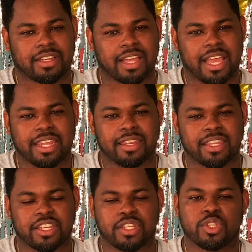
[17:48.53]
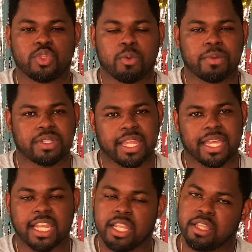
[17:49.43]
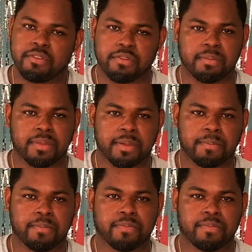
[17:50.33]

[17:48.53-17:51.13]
and there's just so much that I can learn from them.